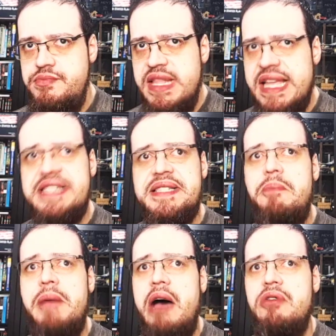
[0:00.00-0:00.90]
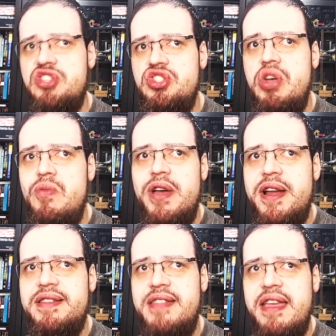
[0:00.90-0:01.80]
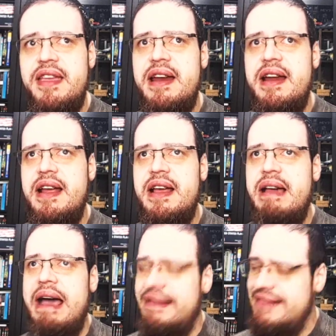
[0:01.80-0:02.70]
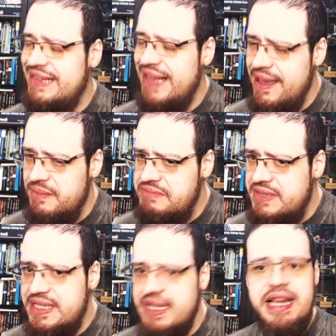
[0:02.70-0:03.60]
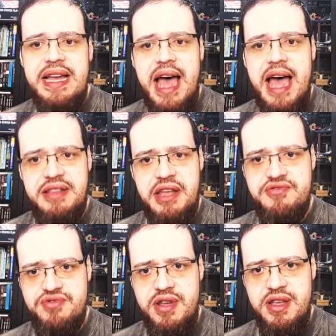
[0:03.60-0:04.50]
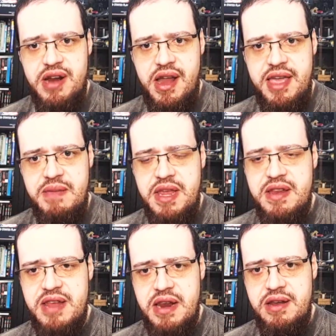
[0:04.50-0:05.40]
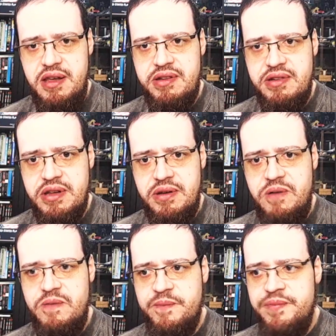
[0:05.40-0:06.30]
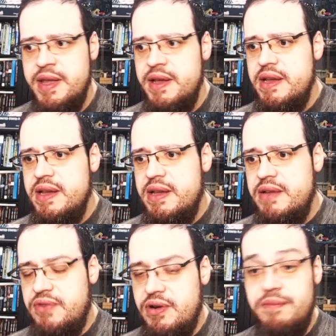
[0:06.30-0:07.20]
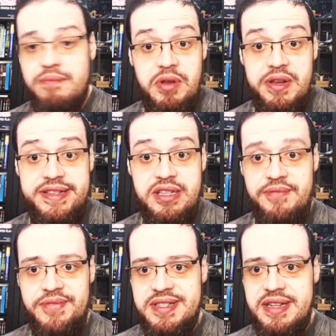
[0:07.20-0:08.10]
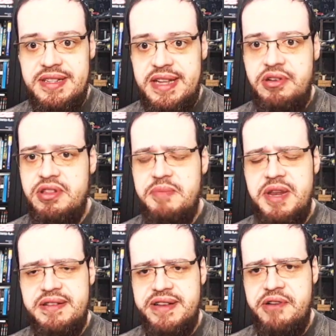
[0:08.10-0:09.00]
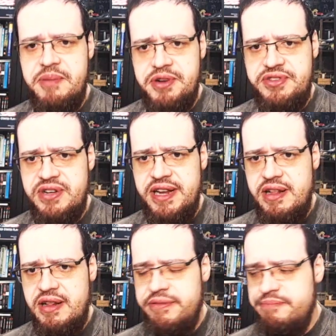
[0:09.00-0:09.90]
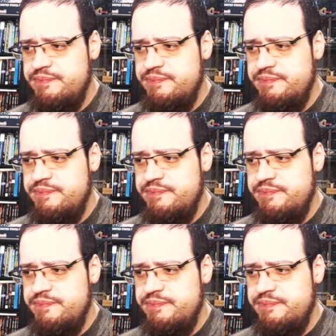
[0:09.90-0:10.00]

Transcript: And somehow, somewhere, they attempt at reclaiming the logo from police officers and other military personnel